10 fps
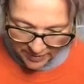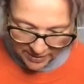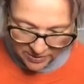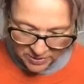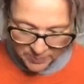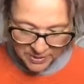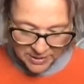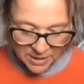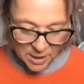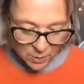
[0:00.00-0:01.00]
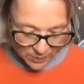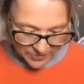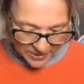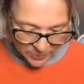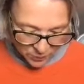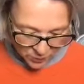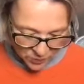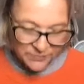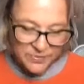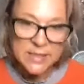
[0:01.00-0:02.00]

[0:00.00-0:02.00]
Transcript: Thank you, Spirit. Within all of